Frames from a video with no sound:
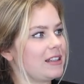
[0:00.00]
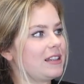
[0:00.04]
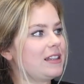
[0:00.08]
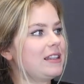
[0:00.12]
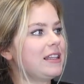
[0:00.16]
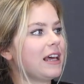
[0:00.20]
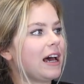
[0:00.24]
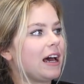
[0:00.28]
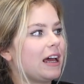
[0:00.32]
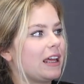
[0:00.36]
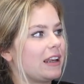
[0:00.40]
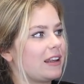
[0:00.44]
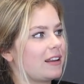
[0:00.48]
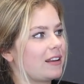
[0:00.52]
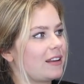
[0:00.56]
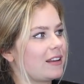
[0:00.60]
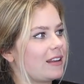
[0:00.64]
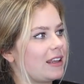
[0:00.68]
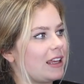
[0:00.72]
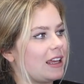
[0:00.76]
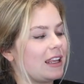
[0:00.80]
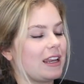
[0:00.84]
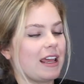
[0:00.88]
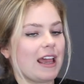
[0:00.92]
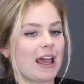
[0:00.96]
that
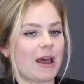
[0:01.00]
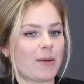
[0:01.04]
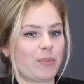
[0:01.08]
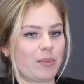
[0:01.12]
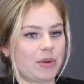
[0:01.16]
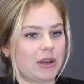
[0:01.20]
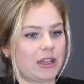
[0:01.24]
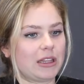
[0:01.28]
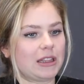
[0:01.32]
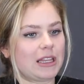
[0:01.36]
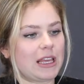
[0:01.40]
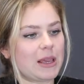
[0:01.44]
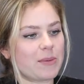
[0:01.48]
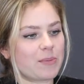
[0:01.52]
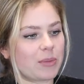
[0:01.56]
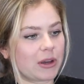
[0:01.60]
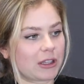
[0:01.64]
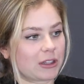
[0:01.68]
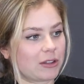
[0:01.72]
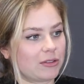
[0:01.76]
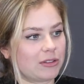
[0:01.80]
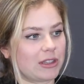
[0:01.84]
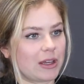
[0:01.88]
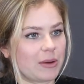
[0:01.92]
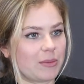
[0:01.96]
can happen and the impact
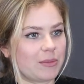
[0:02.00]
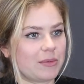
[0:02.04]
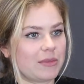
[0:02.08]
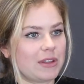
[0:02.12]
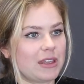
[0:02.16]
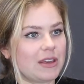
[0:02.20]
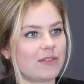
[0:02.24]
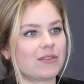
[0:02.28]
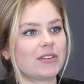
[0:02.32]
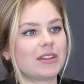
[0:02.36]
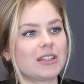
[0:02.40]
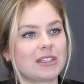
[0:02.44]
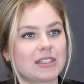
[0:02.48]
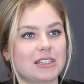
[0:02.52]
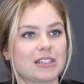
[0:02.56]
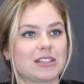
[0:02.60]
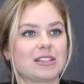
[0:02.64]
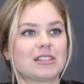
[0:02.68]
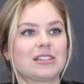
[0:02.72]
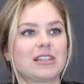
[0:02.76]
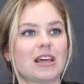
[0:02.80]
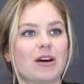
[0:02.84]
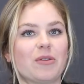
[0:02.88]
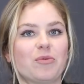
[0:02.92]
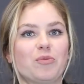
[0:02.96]
of them, even
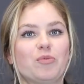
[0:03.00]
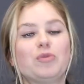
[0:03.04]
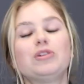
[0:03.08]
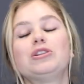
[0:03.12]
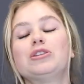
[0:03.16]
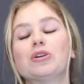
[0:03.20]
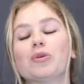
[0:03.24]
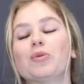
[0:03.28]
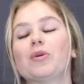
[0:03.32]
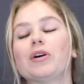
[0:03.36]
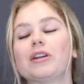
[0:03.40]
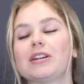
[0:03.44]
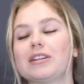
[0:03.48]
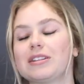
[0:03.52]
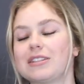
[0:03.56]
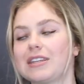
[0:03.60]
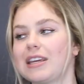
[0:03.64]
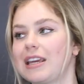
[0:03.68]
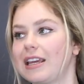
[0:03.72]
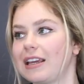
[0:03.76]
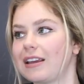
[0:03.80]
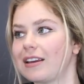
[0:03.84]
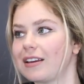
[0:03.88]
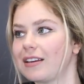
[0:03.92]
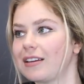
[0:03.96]
decisions that we don't want to
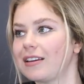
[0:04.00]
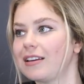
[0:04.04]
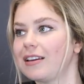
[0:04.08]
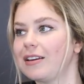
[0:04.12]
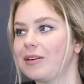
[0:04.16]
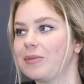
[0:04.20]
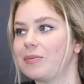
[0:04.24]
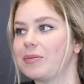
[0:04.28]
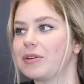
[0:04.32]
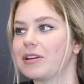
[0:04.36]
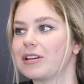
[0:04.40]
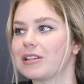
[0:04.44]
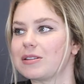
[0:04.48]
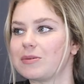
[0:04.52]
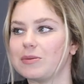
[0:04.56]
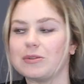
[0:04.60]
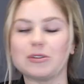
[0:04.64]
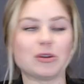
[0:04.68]
take because we